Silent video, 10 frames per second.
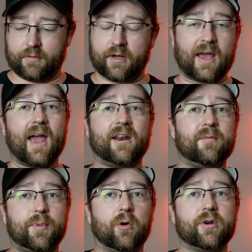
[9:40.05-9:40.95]
An
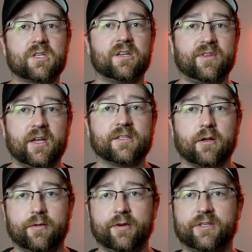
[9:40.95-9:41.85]
added bonus of the
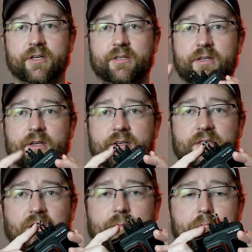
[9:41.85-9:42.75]
Insta360 is
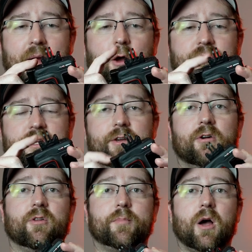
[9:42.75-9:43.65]
the mount here
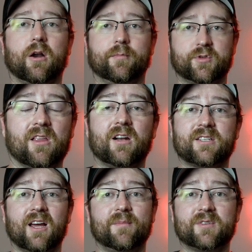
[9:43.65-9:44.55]
on the bottom. A lot of
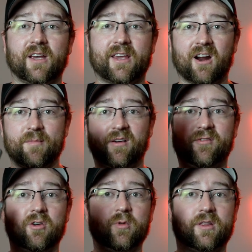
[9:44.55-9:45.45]
times I carry my
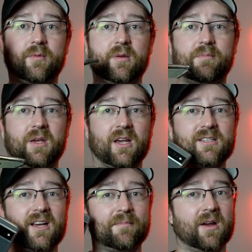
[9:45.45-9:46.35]
phone with me
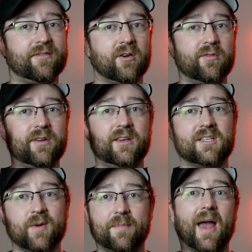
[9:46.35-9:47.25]
because my phone
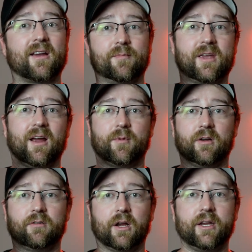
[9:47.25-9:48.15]
is my backup camera,
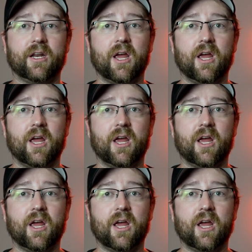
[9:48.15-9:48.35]
right?